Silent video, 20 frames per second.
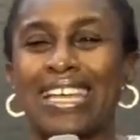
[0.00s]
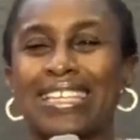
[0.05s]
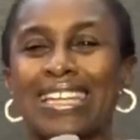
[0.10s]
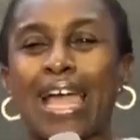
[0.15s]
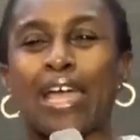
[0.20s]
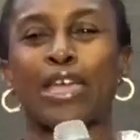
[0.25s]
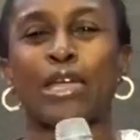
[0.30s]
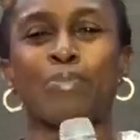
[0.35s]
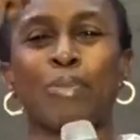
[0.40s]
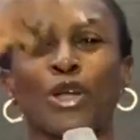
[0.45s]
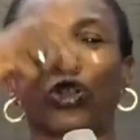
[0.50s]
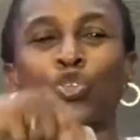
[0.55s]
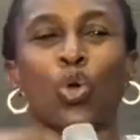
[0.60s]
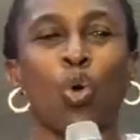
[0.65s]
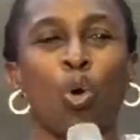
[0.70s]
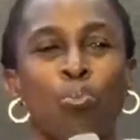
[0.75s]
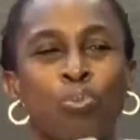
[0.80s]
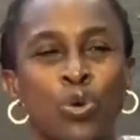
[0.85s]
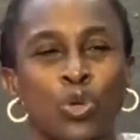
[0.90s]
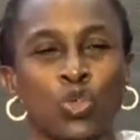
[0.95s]
Now he mentioned
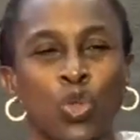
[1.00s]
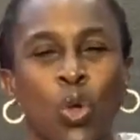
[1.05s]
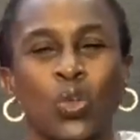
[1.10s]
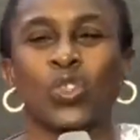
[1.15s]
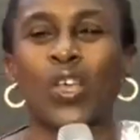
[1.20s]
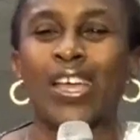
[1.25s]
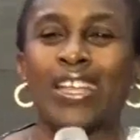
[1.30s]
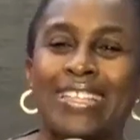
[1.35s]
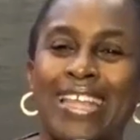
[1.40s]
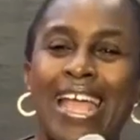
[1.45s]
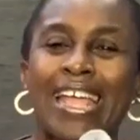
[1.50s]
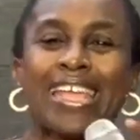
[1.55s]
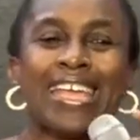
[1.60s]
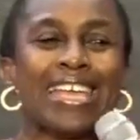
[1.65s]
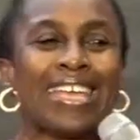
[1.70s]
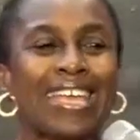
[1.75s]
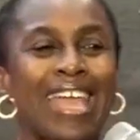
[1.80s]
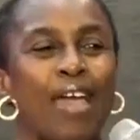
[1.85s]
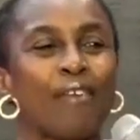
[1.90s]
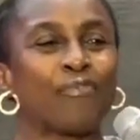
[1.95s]
open doors. Then
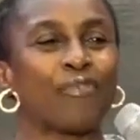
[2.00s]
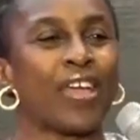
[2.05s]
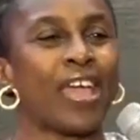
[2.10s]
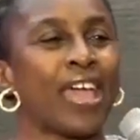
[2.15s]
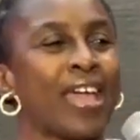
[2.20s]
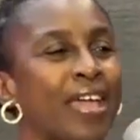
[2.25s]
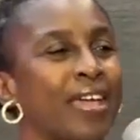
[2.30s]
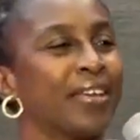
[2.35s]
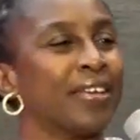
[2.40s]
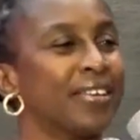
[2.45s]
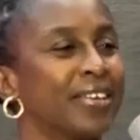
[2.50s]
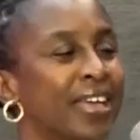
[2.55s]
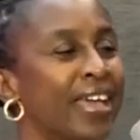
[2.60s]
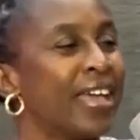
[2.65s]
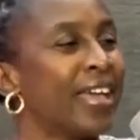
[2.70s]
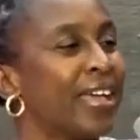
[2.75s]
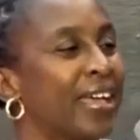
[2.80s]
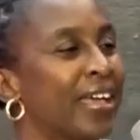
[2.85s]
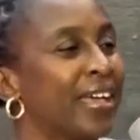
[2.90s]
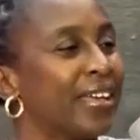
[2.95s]
he gave a,
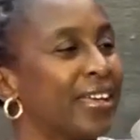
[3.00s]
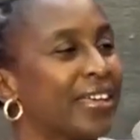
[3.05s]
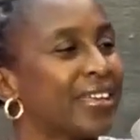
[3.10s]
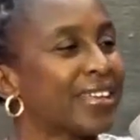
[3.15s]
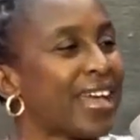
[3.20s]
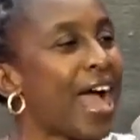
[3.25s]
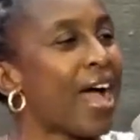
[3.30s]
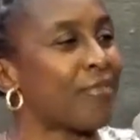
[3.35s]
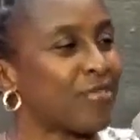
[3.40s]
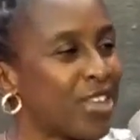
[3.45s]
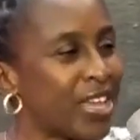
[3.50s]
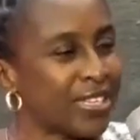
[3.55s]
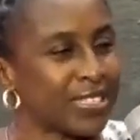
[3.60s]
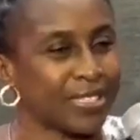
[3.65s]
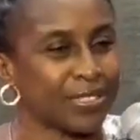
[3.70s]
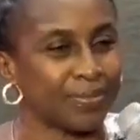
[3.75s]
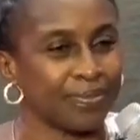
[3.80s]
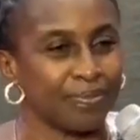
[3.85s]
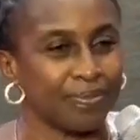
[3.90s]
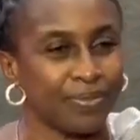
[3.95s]
a caveat.